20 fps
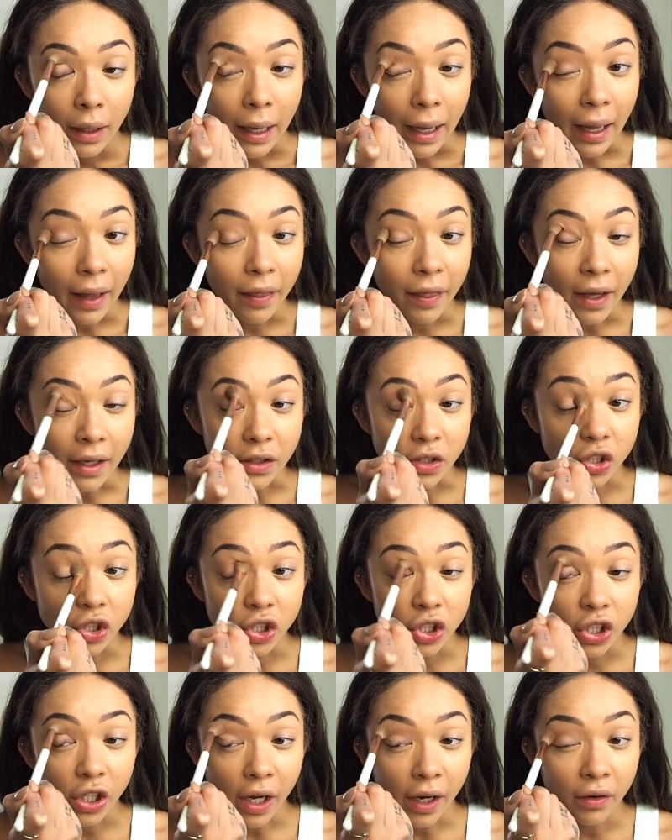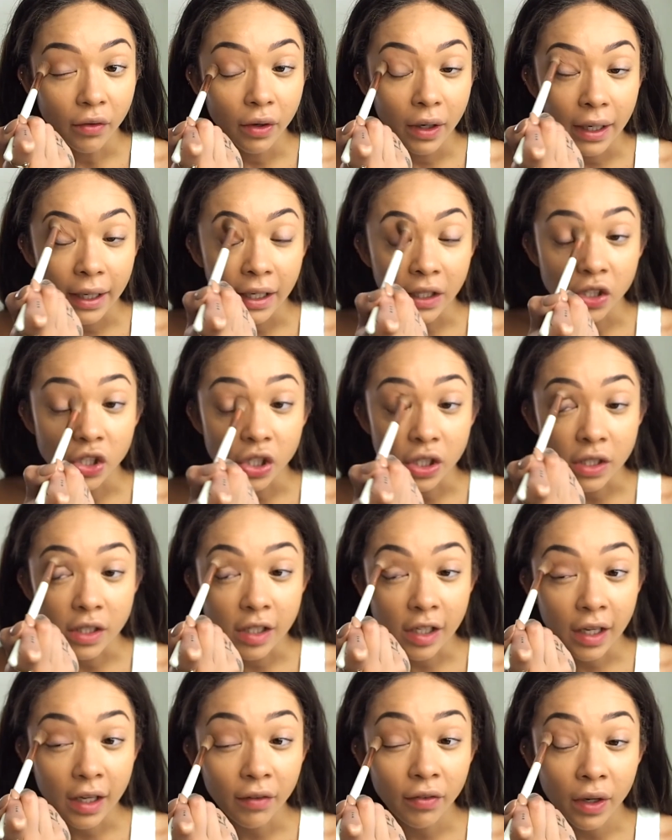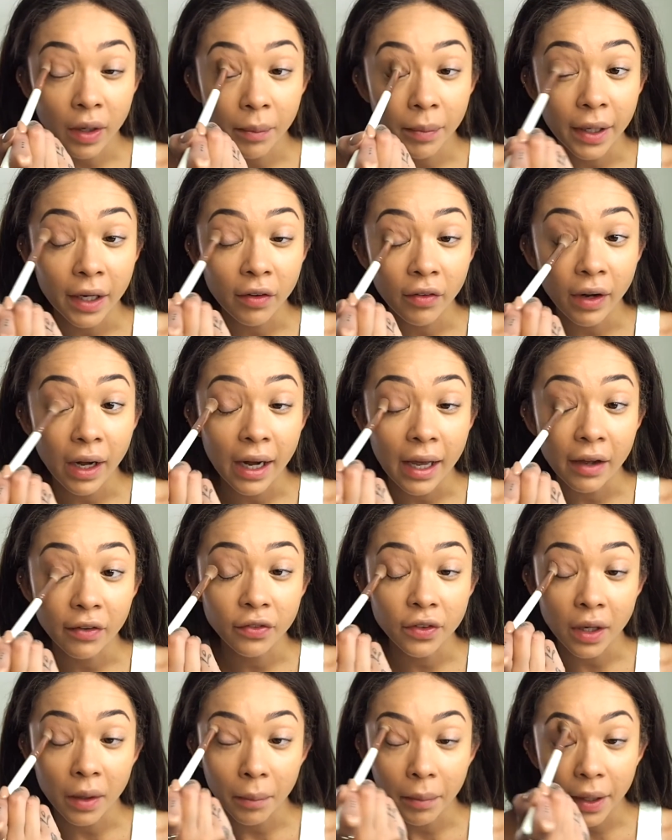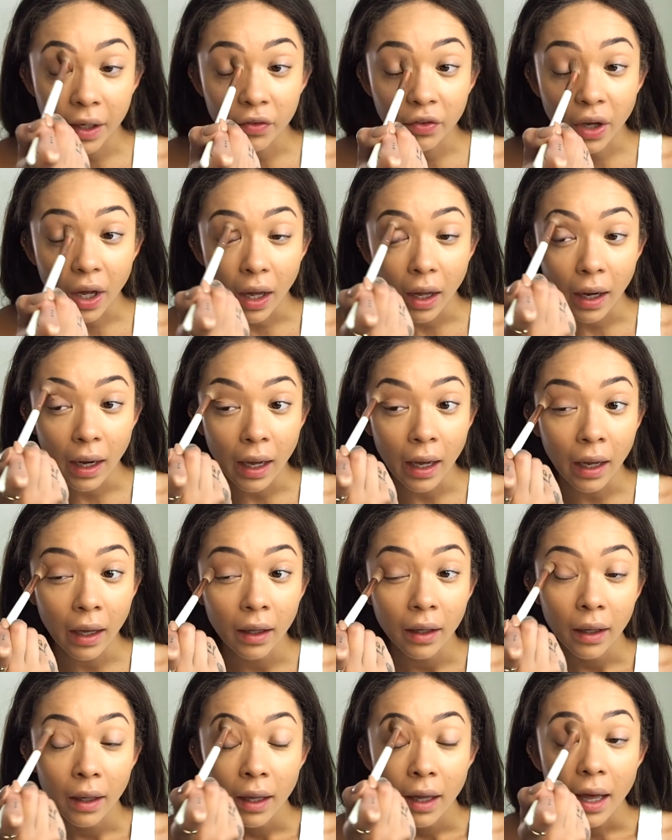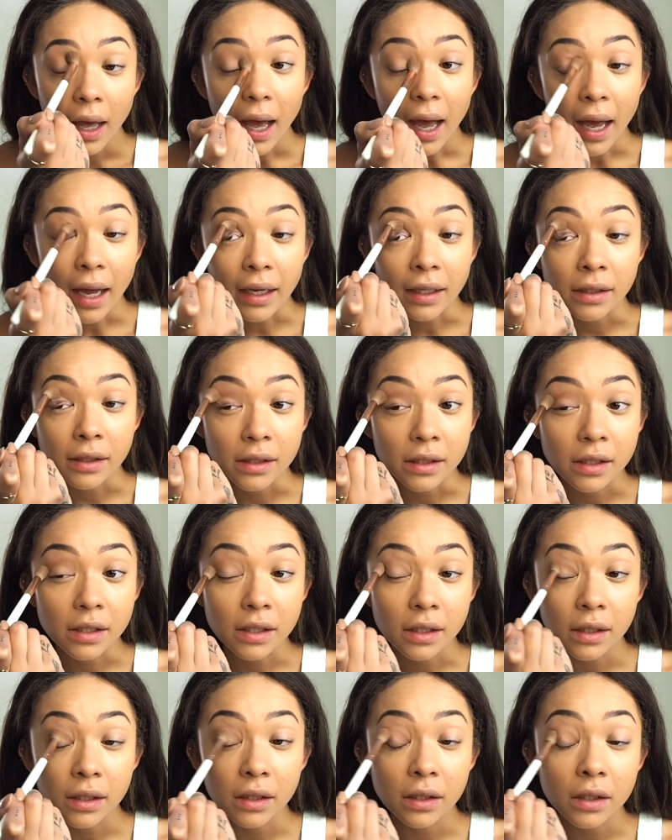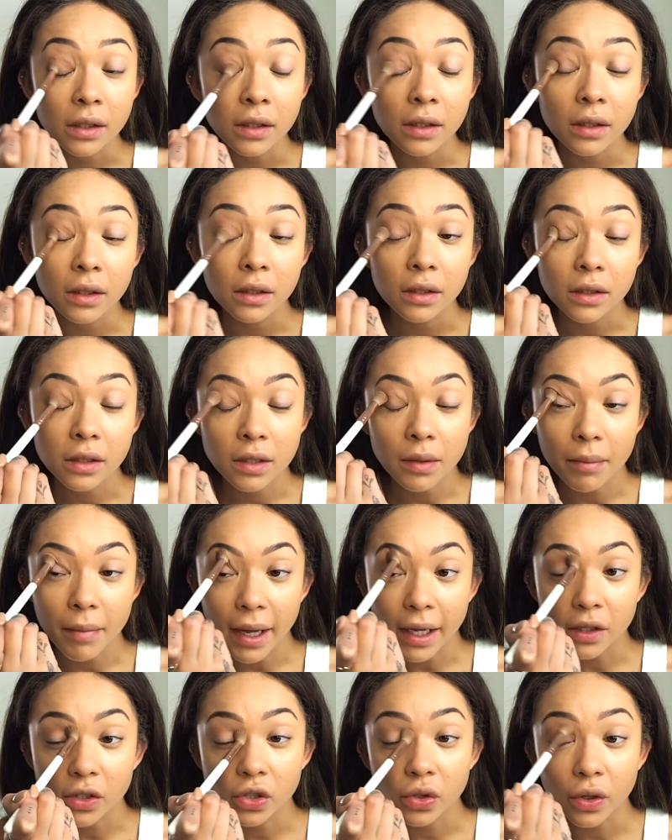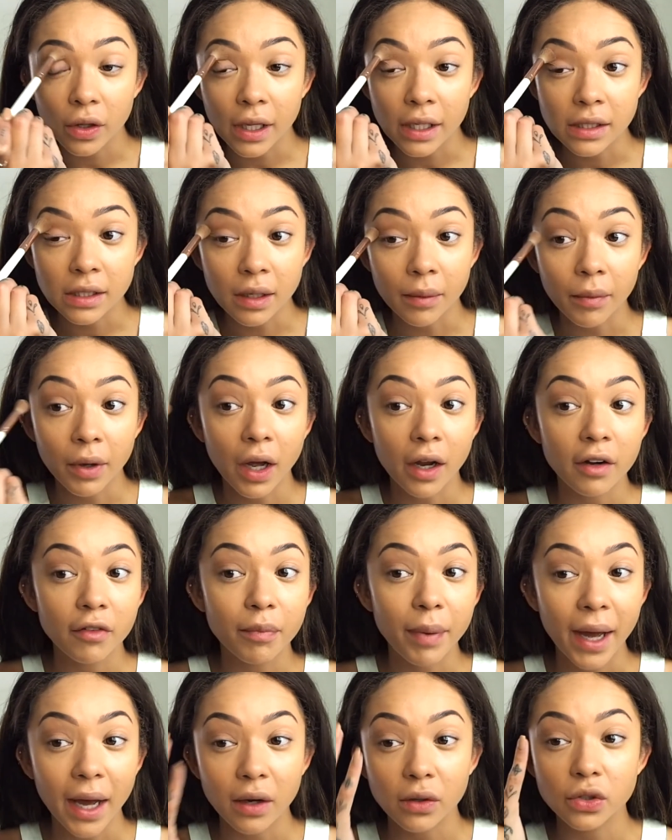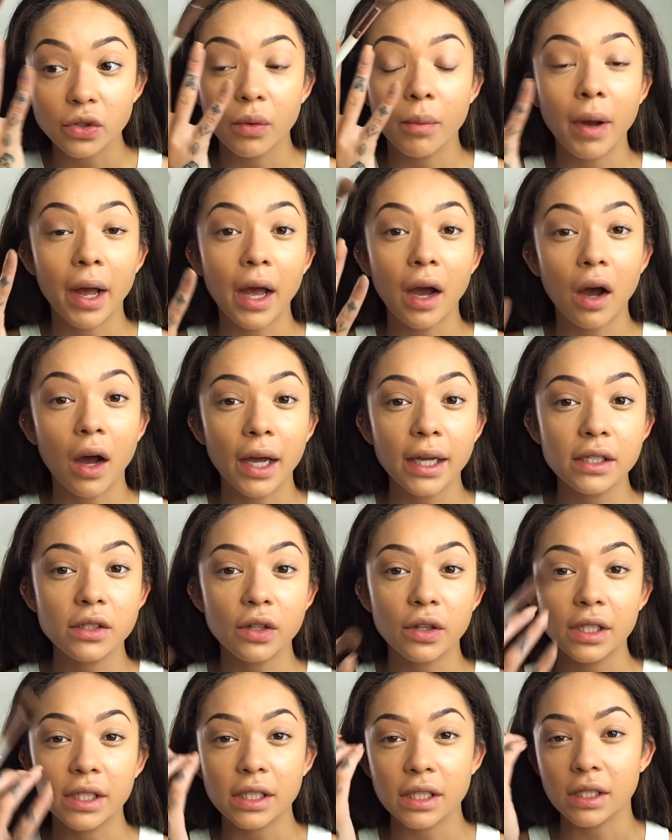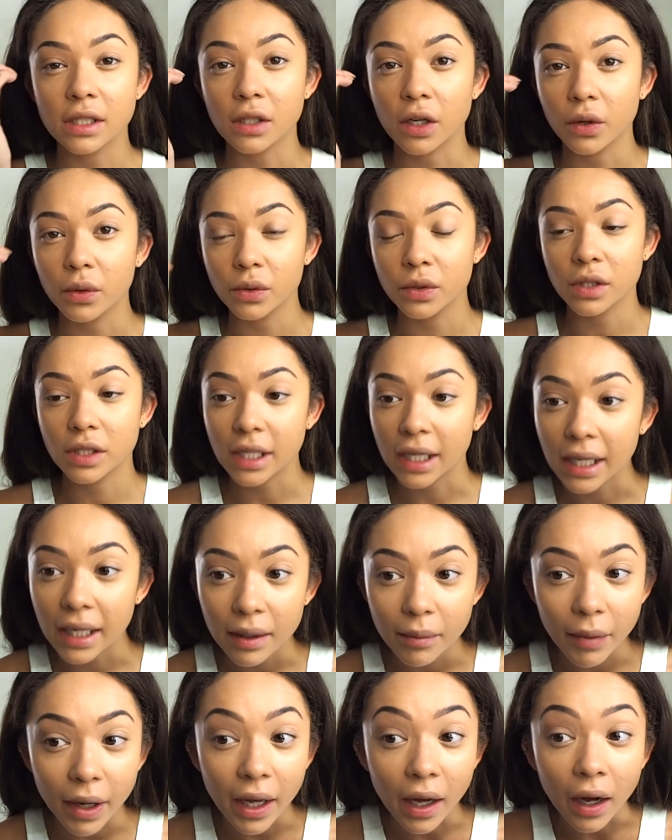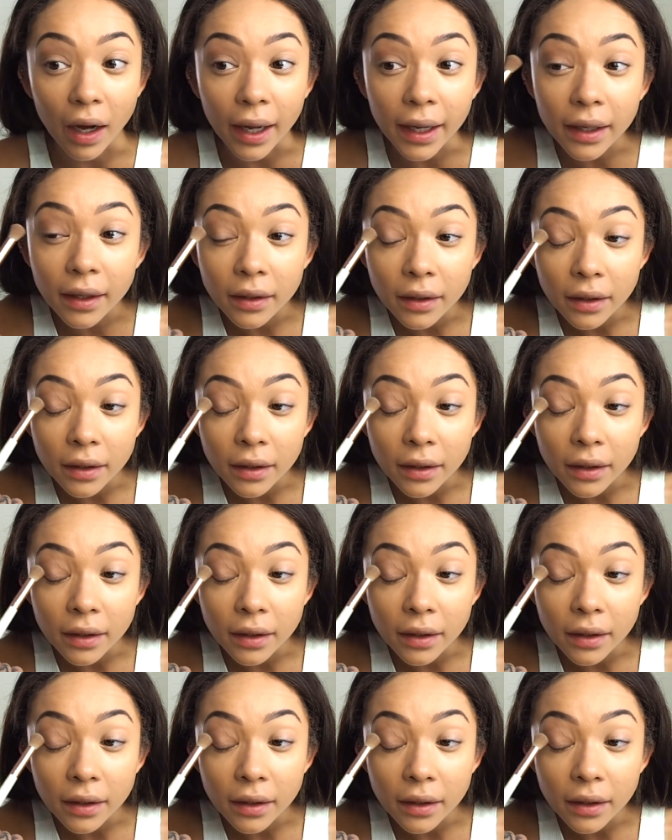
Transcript: And that's generally just to give it a bit of a lift and a bit of colour, and to make sure there's some kind of powder on my eye so that it doesn't go all sticky in my eye.